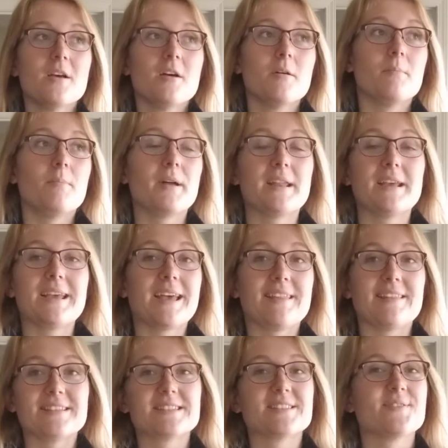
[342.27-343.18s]
But again,
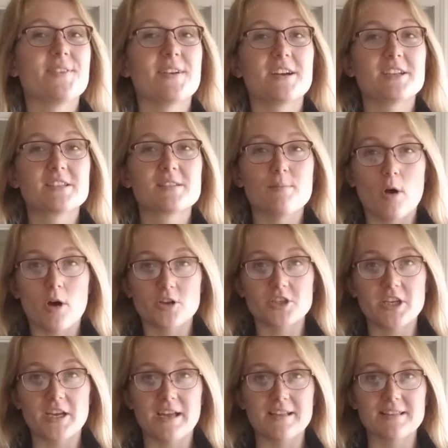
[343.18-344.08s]
that's a very small
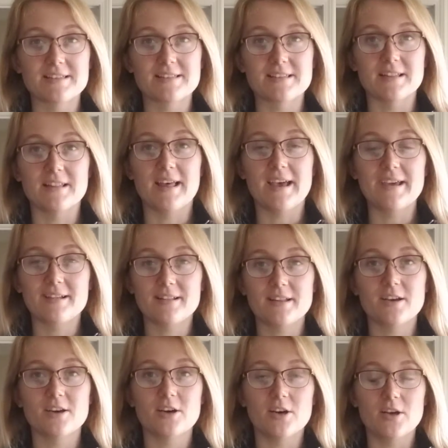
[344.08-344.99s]
chance. The
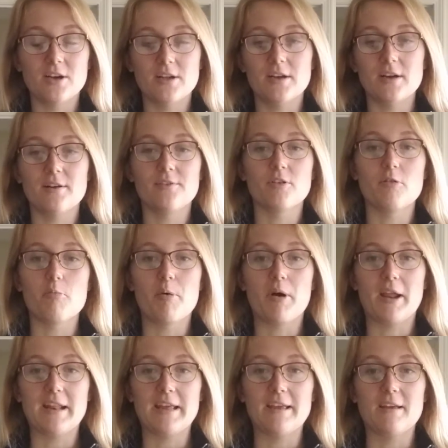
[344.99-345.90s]
likelihood of your
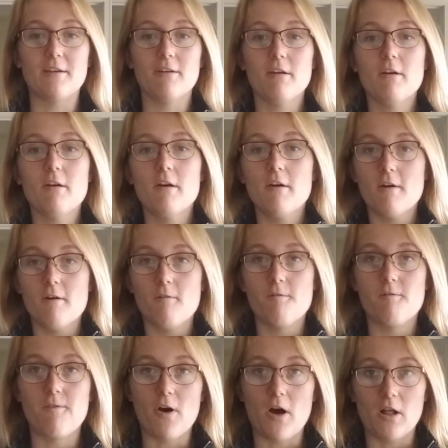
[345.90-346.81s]
bunny
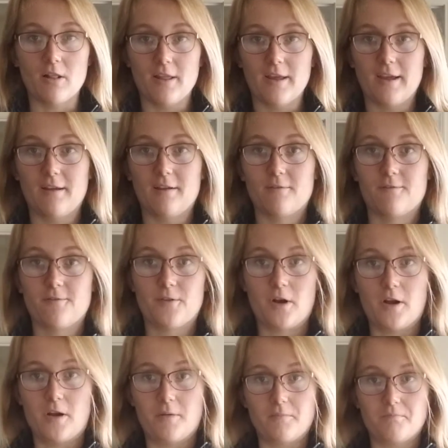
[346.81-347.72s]
falling
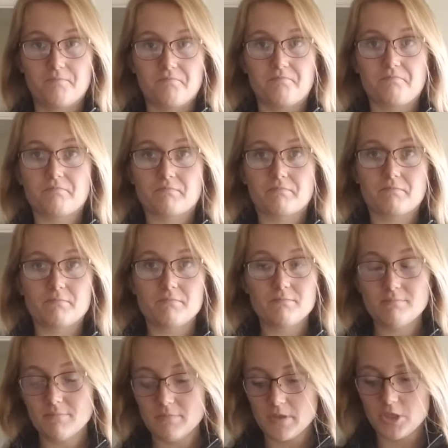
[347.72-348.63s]
from
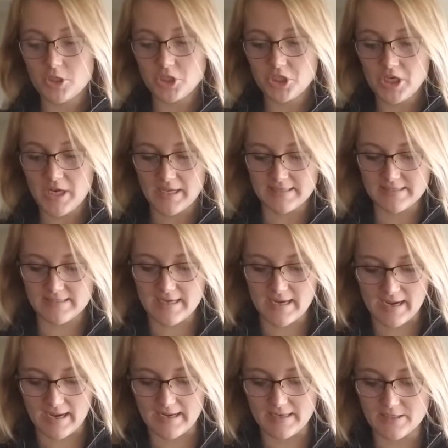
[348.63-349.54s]
chest
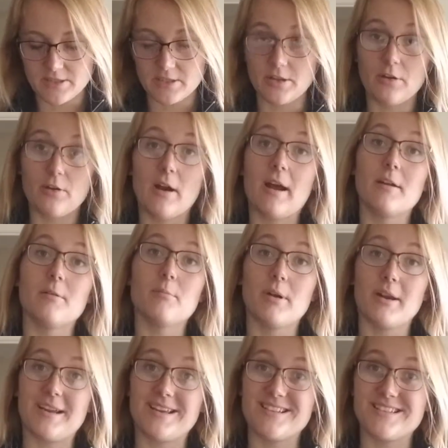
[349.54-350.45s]
height to the ground and
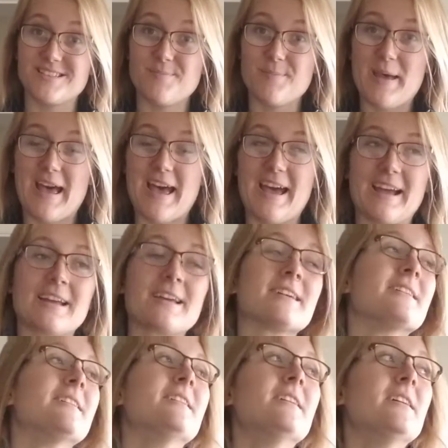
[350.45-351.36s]
breaking its back
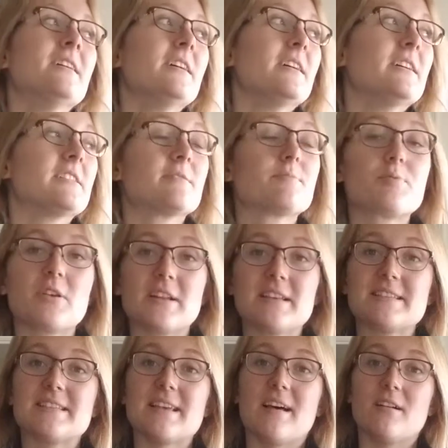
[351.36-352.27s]
is pretty
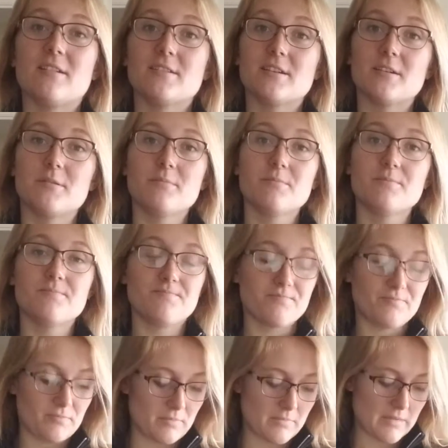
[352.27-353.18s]
seldom.
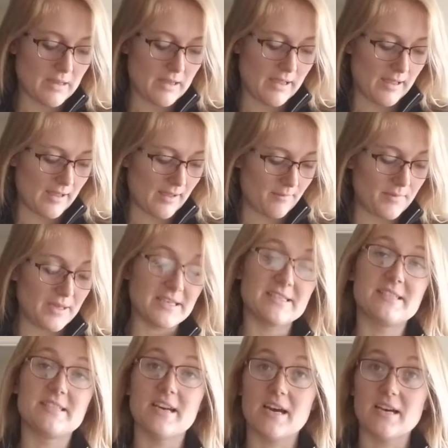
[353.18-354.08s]

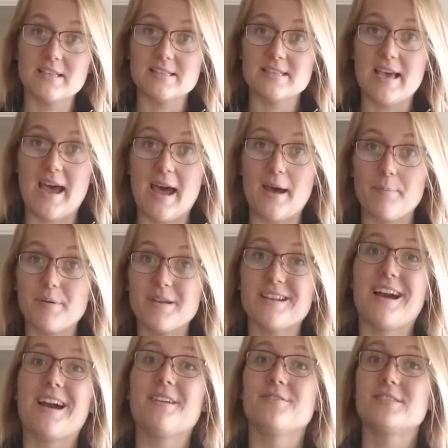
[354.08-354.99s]
It does happen.
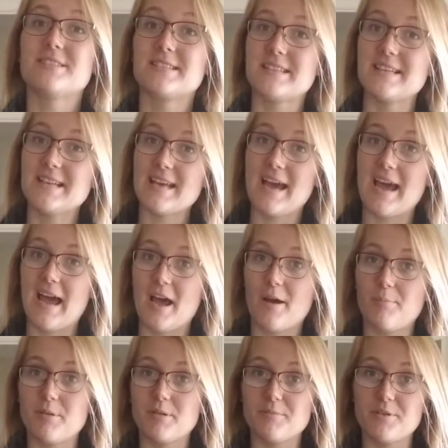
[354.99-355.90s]
I've seen it
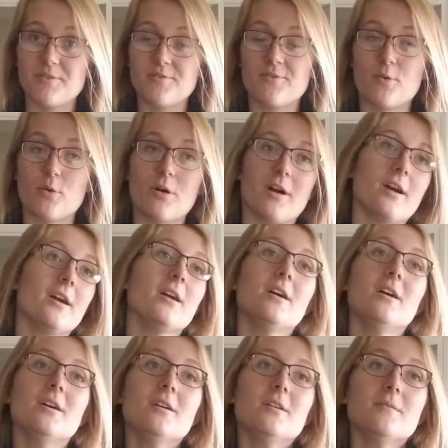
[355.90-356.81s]
happen before.
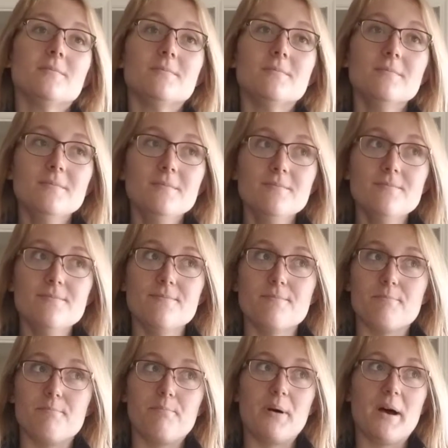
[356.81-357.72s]

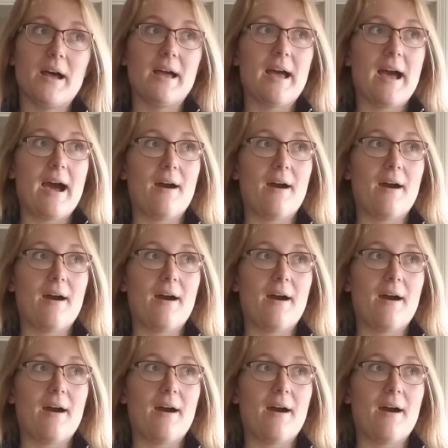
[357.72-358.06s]
But